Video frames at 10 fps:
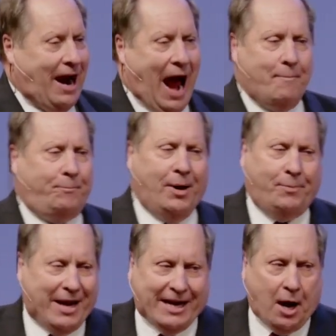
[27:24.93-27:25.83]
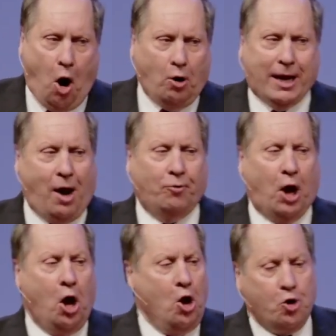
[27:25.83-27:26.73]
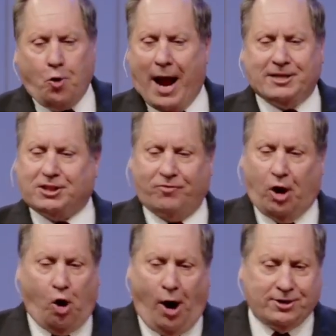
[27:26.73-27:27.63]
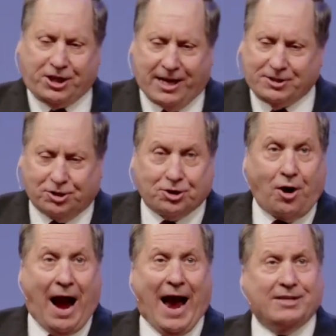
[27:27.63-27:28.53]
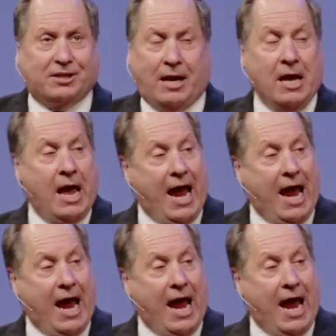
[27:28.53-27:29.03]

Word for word: I'm dependent only on the grace of the Lord Jesus Christ that